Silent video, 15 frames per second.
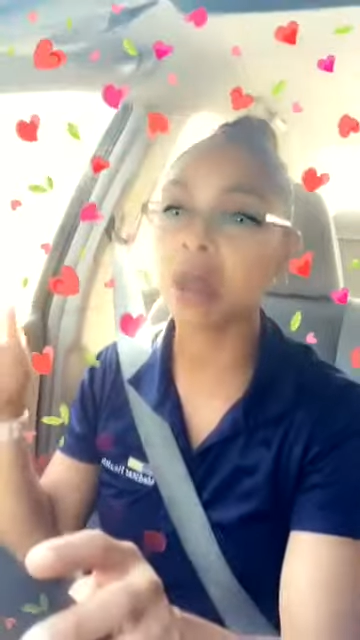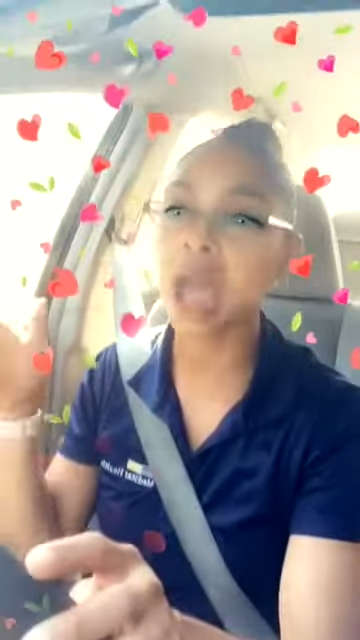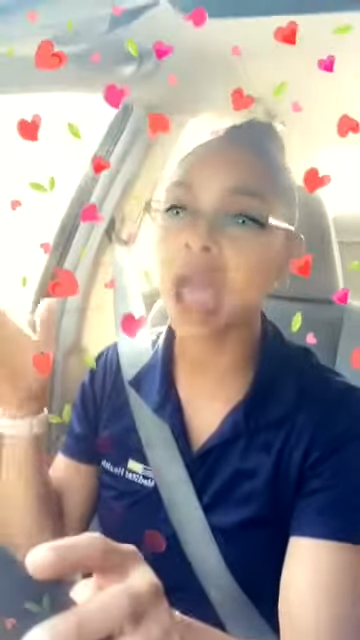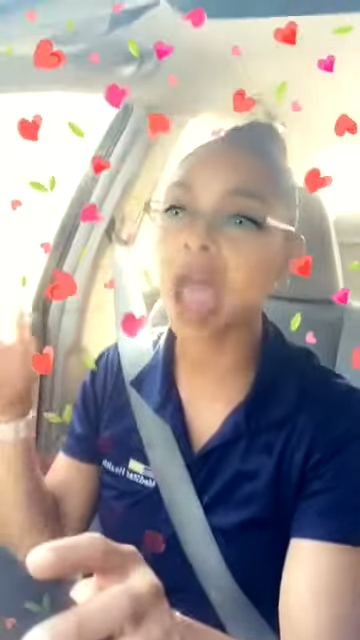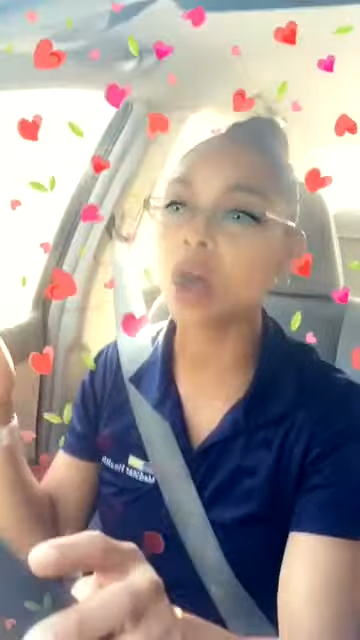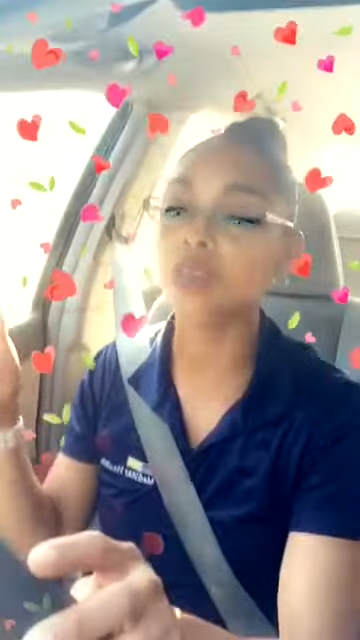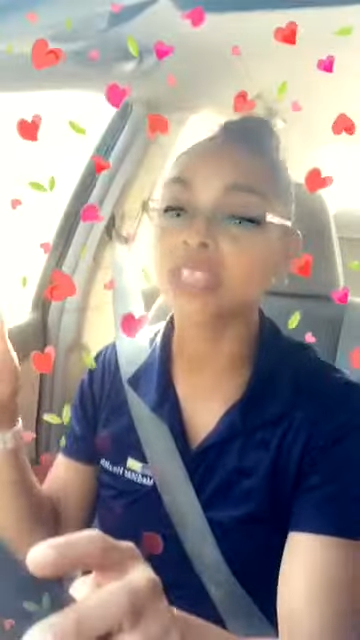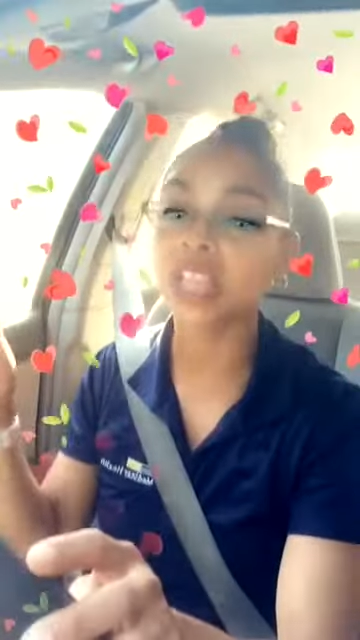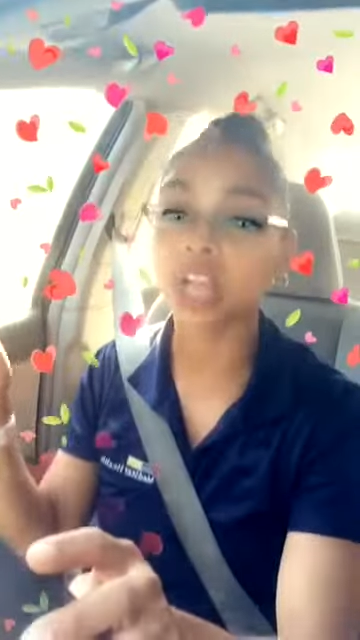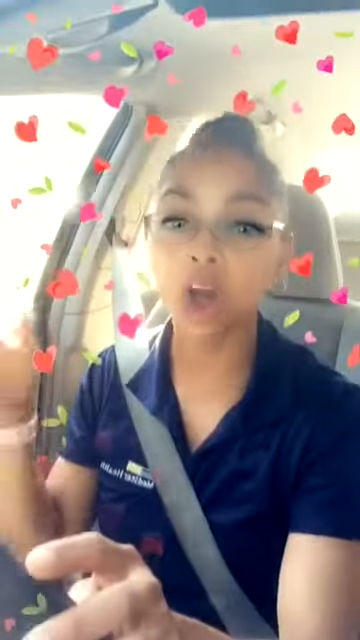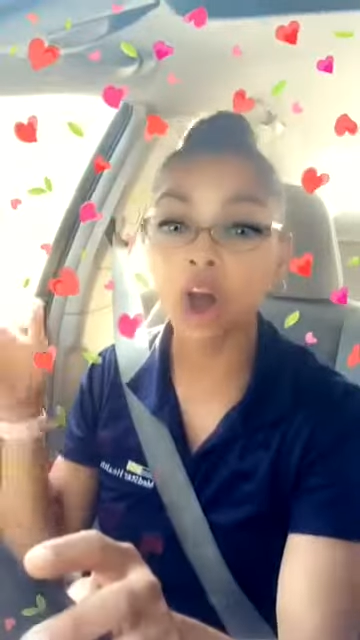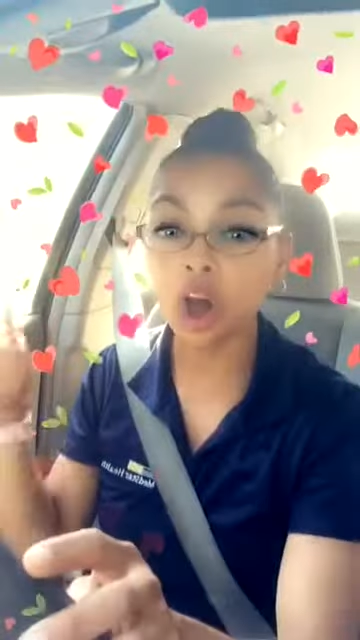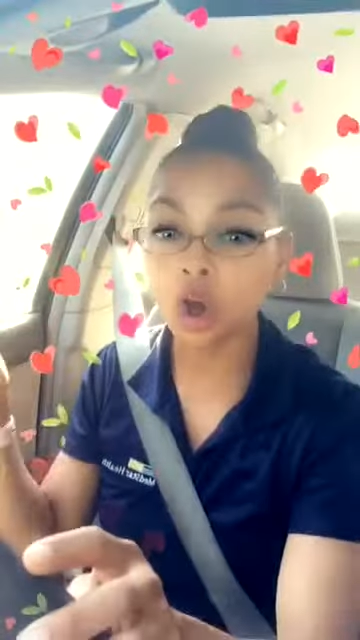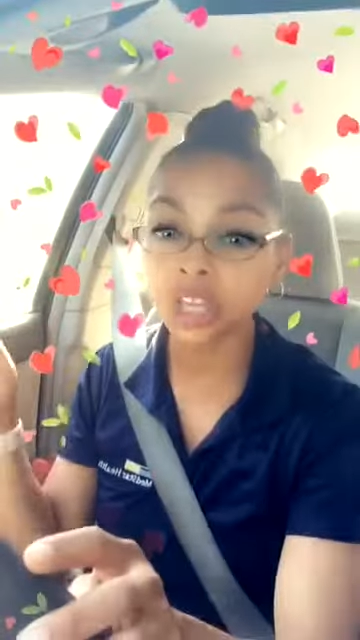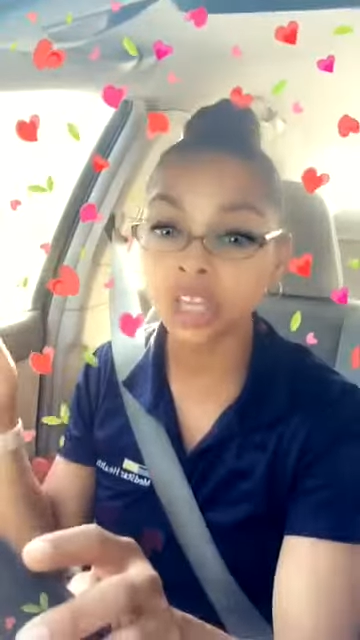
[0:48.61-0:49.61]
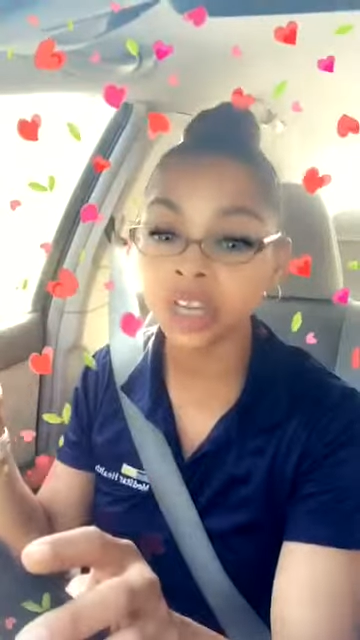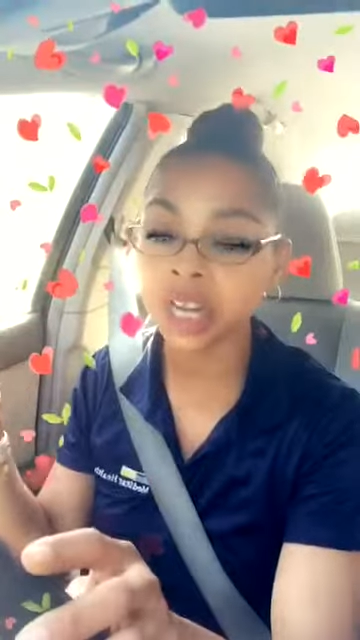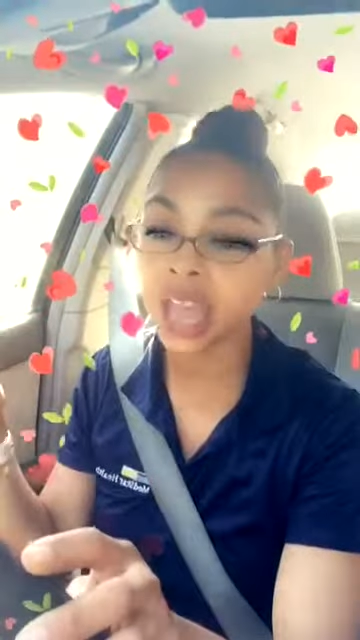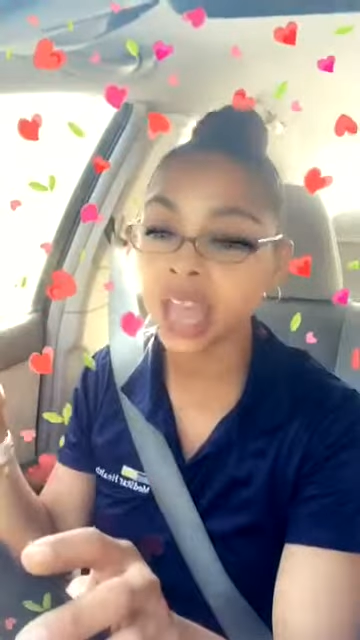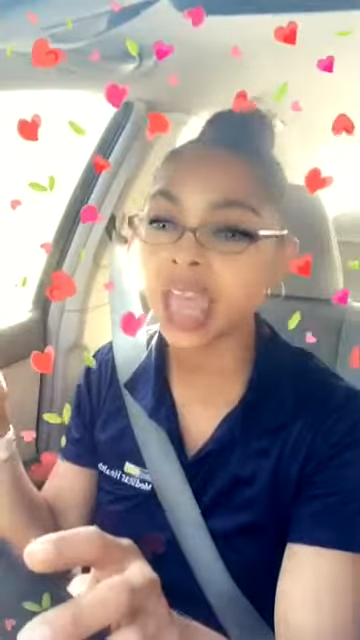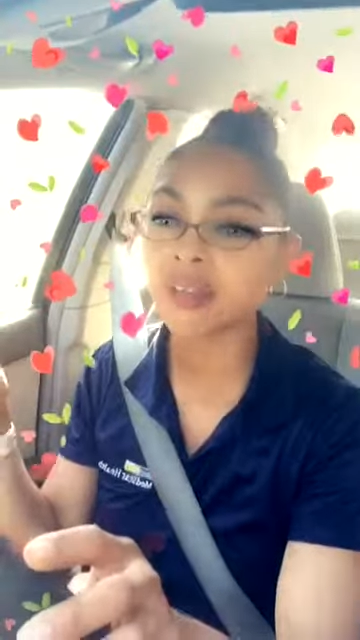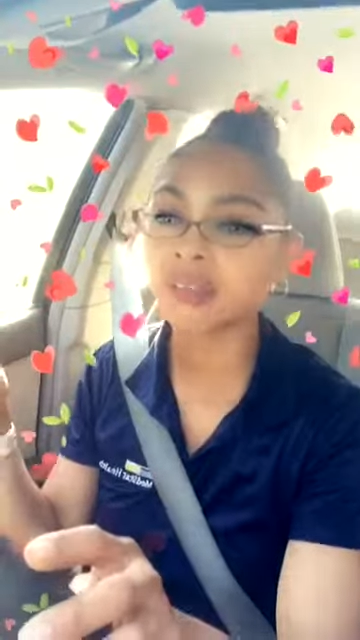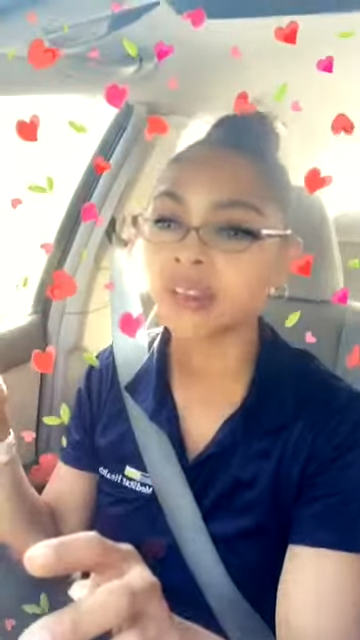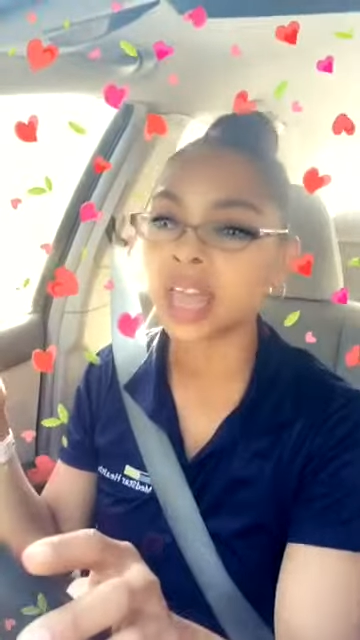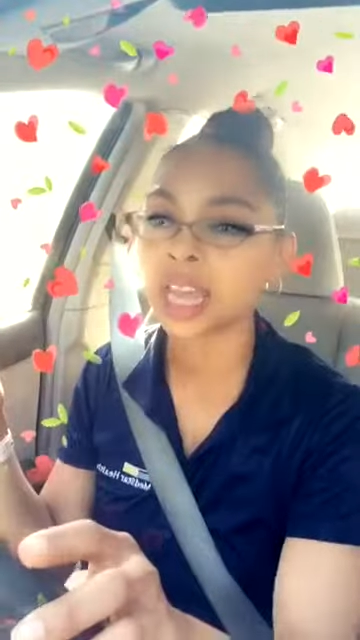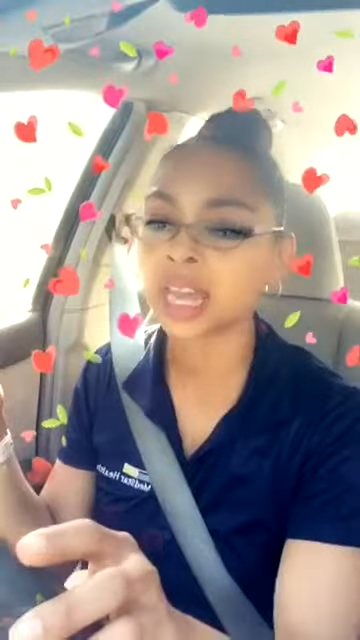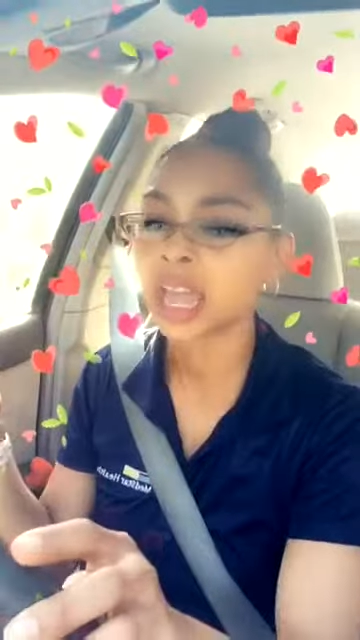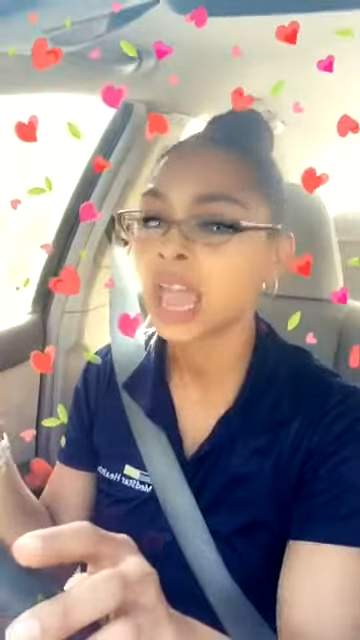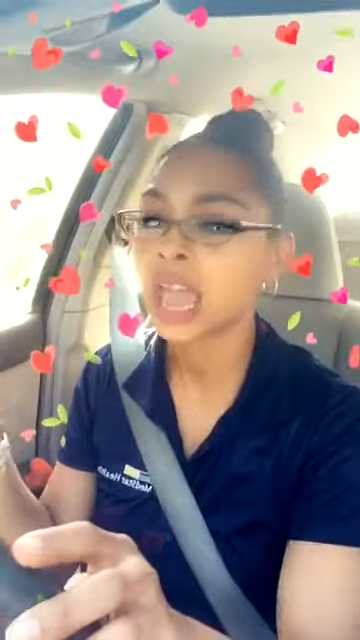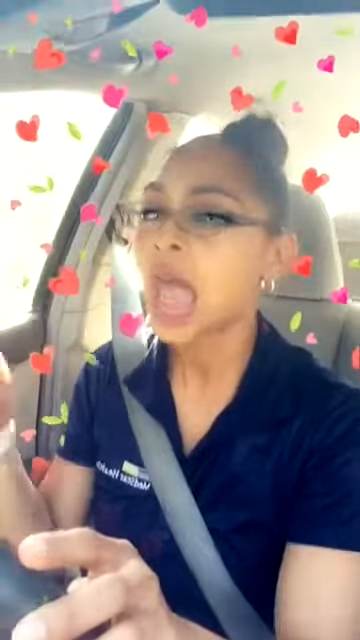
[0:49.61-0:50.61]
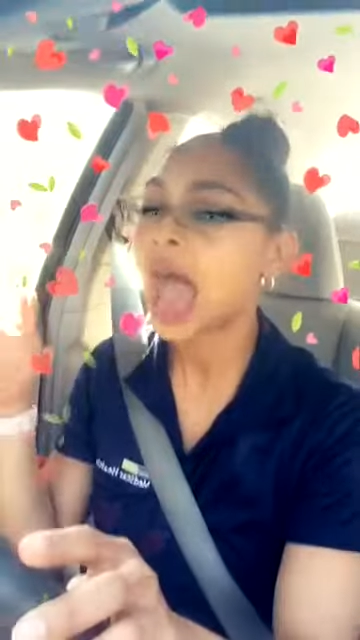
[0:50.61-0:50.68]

house like a whole year and a half later.